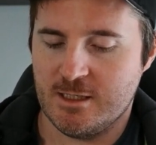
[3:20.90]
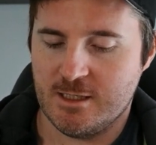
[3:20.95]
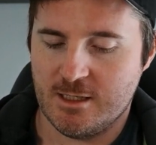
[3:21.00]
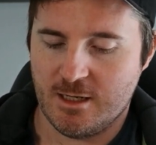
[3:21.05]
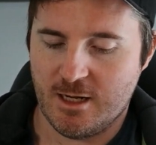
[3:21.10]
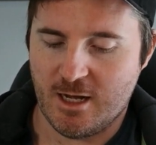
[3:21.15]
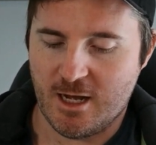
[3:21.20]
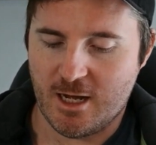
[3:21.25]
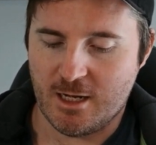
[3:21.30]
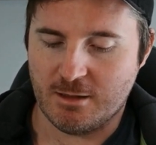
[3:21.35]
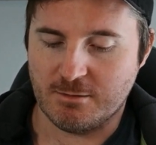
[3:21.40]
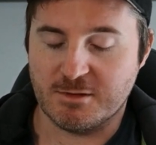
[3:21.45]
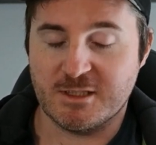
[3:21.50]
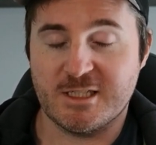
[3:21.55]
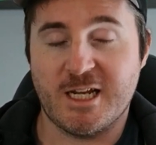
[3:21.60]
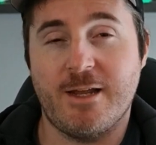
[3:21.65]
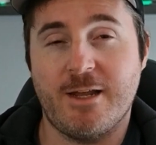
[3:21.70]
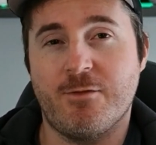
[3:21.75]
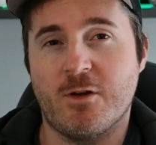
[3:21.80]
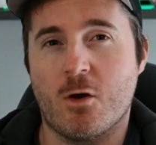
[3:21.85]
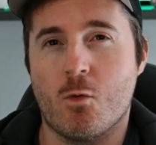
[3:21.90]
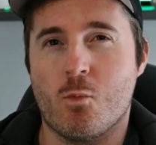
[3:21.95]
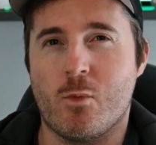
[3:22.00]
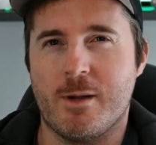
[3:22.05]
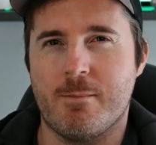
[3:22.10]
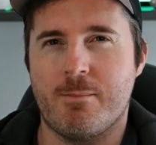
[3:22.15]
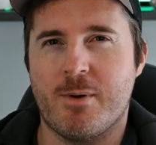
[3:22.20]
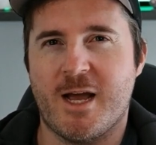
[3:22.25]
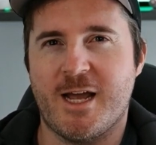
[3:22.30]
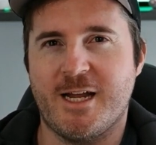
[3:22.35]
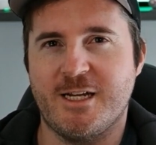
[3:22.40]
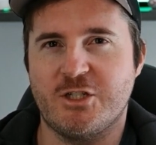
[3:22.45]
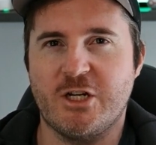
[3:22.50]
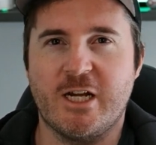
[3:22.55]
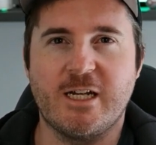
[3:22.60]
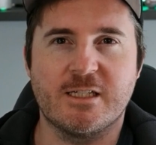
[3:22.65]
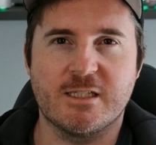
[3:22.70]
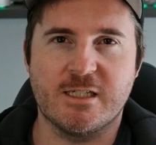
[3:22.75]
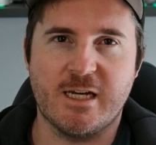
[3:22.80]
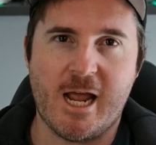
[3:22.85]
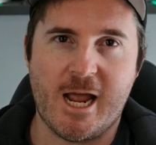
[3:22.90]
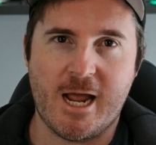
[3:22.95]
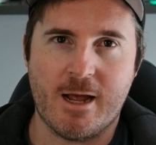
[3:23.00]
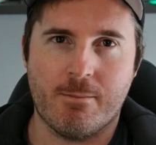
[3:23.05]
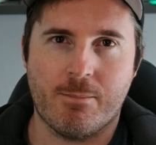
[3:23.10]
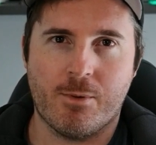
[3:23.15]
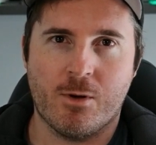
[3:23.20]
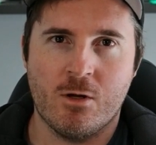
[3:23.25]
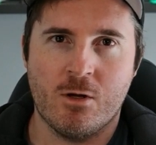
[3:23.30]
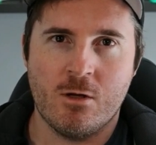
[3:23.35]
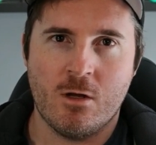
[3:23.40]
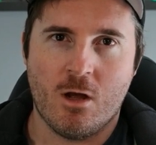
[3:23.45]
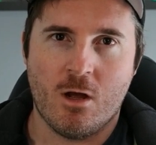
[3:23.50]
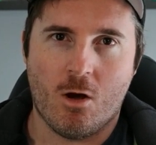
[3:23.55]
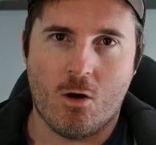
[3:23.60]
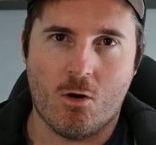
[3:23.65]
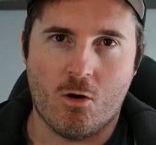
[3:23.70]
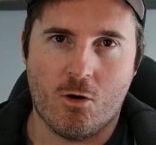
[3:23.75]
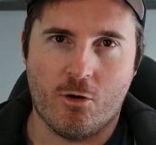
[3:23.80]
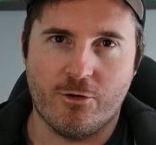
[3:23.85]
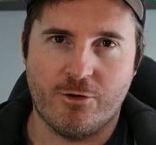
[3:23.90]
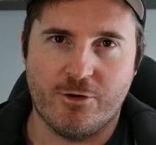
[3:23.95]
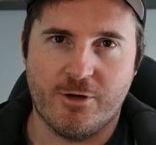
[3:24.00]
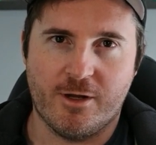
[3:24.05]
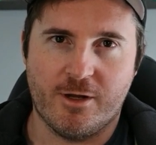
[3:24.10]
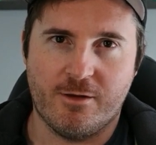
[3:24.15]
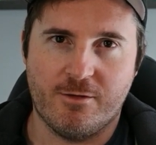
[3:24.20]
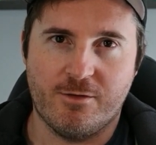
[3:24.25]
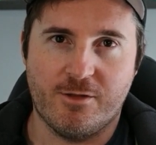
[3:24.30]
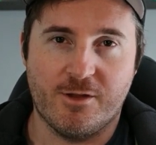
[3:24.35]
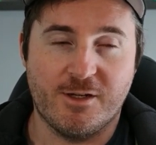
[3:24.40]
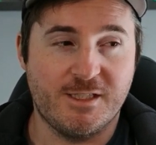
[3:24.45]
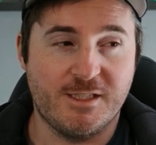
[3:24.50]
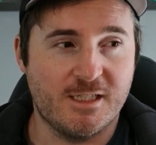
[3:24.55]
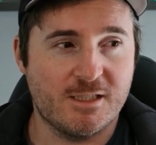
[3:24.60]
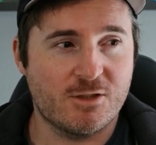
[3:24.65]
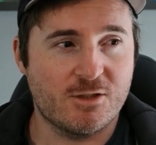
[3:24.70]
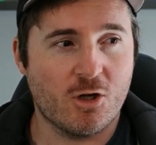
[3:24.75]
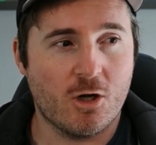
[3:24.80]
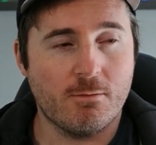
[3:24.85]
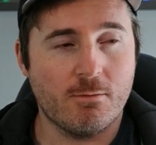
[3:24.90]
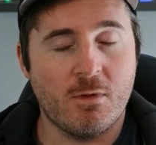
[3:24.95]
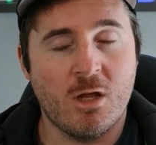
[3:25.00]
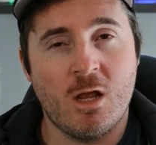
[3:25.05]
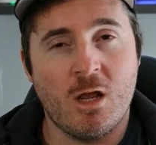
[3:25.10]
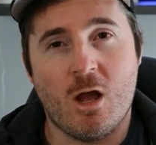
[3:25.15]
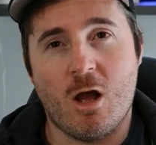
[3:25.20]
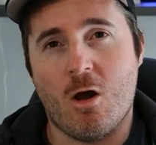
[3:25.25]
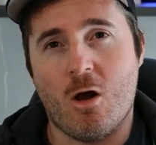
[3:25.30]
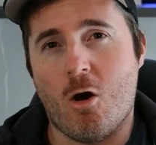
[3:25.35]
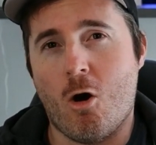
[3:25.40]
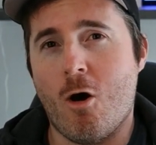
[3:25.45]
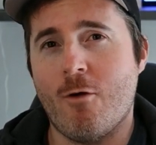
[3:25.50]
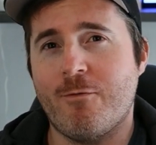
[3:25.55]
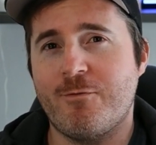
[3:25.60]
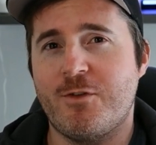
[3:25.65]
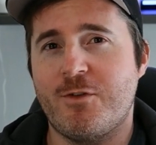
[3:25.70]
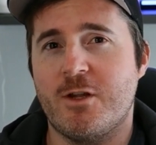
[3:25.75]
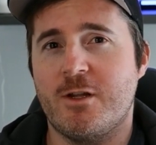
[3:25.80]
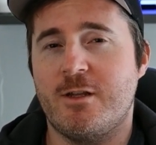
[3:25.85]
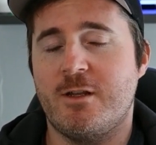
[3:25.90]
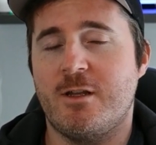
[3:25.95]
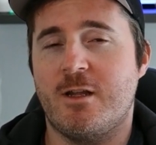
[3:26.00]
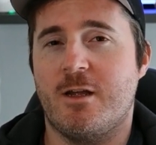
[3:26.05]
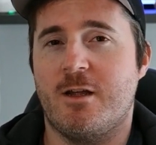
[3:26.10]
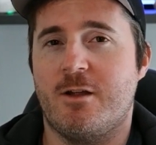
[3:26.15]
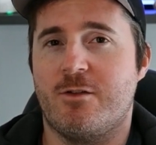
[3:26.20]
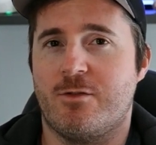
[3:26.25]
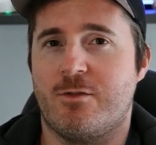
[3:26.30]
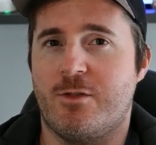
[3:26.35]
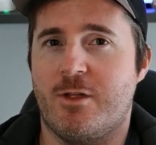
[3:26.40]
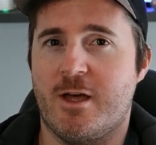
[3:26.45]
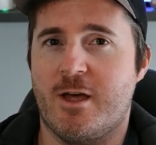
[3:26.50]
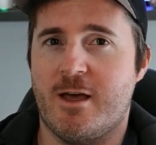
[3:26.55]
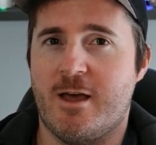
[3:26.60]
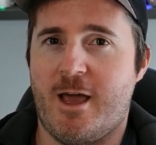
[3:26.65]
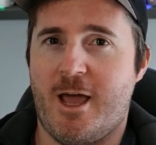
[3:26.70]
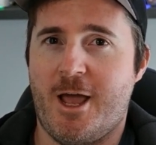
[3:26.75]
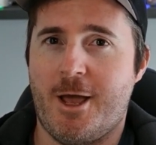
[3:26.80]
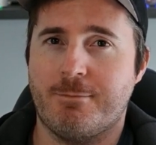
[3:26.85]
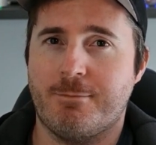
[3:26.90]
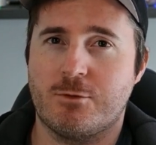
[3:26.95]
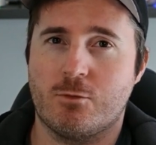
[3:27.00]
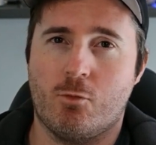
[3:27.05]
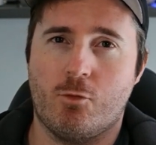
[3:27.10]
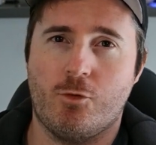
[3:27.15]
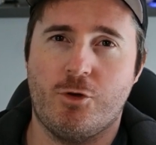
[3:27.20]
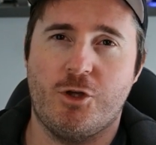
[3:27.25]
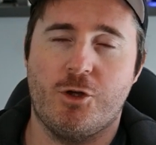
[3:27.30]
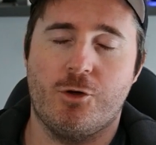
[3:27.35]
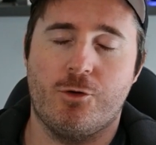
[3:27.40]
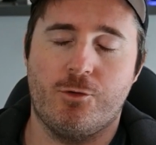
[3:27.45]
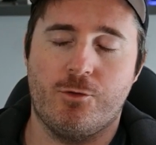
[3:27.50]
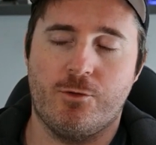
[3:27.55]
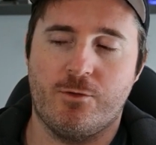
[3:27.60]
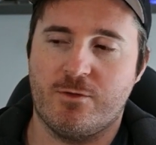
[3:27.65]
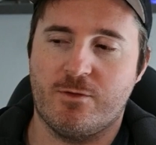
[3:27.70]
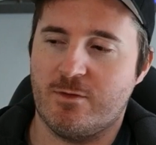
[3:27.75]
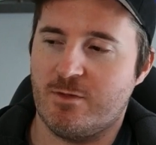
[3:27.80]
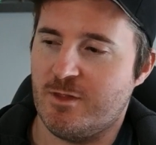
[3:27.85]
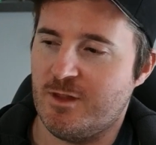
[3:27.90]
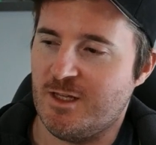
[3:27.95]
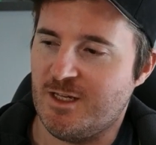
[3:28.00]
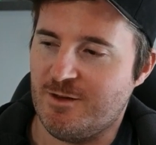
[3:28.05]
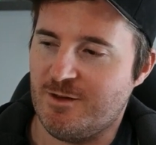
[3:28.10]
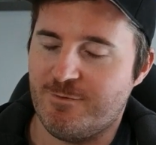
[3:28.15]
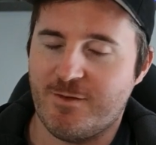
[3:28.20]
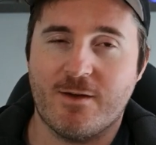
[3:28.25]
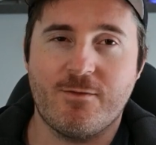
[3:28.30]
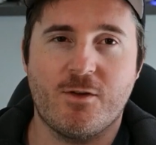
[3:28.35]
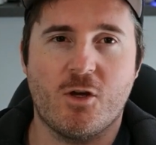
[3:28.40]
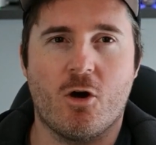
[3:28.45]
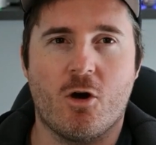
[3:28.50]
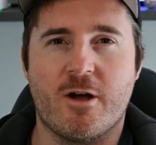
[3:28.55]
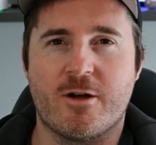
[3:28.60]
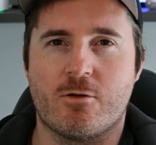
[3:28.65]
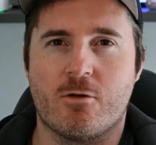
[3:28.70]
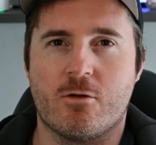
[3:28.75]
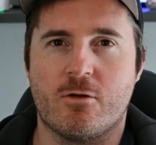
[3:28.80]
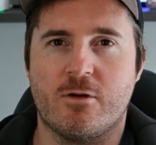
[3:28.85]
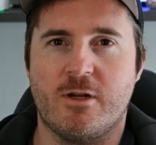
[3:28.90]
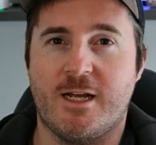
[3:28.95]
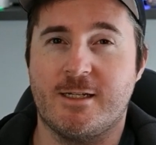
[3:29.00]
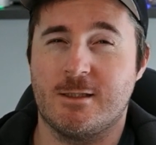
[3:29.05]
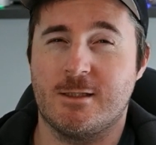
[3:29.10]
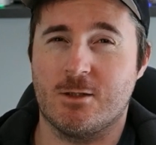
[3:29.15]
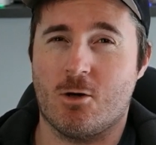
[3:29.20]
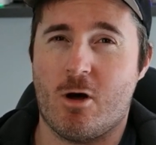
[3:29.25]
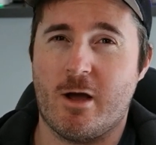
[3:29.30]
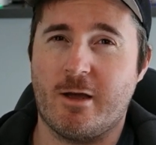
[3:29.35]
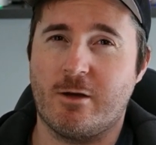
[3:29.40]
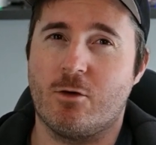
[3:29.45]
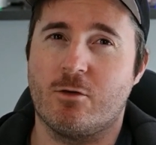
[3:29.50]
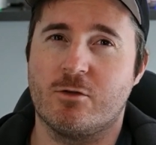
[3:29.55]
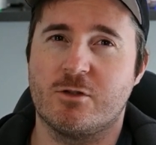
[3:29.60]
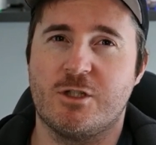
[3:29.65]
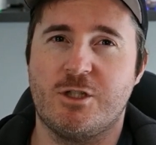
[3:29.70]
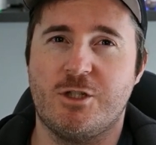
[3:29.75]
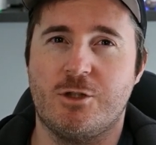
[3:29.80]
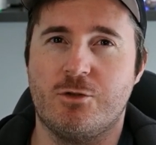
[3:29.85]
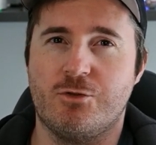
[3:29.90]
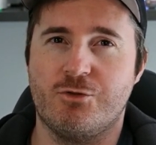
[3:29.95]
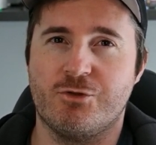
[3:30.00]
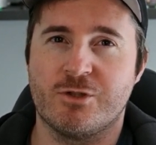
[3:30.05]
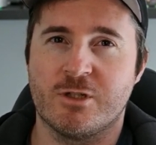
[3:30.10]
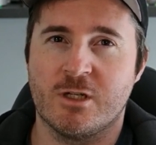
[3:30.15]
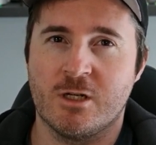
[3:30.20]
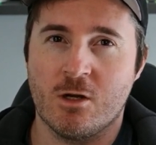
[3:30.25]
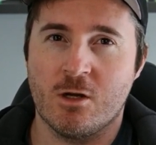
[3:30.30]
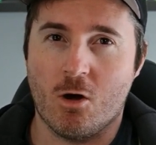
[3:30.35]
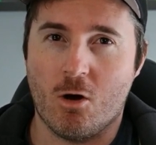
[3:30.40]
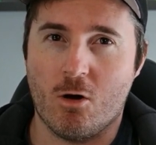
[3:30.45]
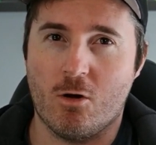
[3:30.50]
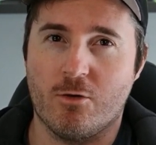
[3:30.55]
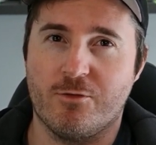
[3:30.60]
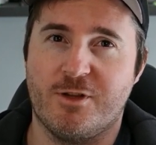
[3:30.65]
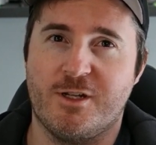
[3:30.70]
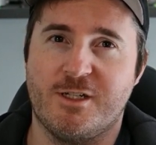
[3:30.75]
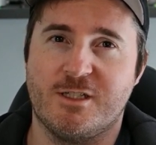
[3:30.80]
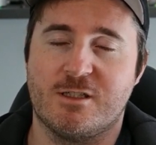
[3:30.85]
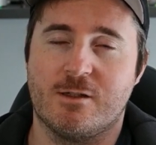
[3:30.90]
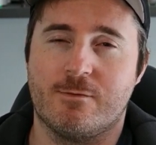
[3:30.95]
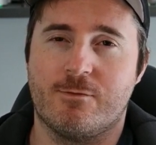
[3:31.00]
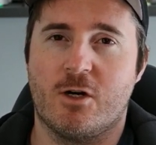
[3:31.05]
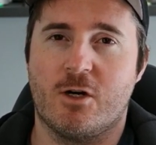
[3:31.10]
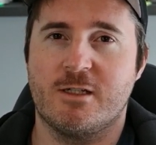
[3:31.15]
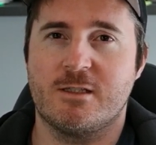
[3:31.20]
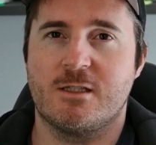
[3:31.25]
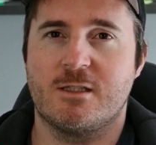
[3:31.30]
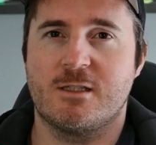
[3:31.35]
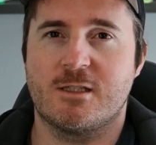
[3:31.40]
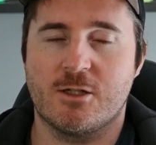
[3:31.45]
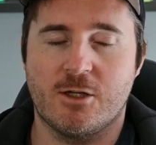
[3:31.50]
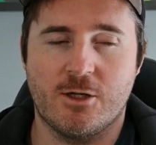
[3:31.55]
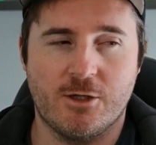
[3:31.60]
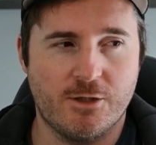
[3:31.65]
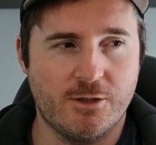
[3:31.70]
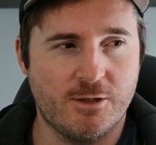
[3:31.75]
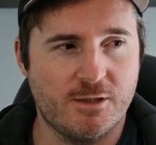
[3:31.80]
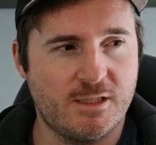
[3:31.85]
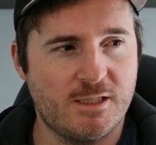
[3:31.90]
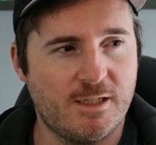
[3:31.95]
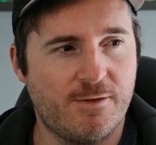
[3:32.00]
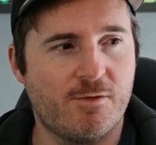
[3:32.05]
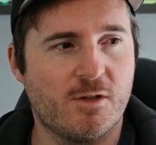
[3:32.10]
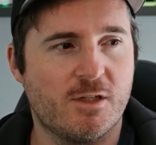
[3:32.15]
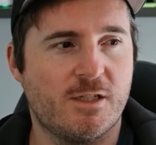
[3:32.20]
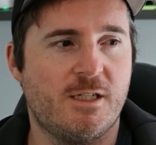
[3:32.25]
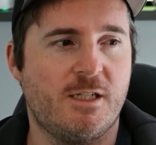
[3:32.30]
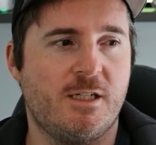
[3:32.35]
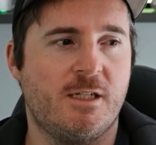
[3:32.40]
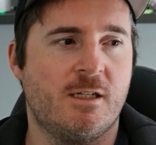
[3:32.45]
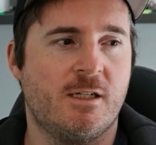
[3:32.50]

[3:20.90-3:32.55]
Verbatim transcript: um, saving a web page as an app on the desktop, often the apps will use the Fabi icon as the icon to use on these devices. So definitely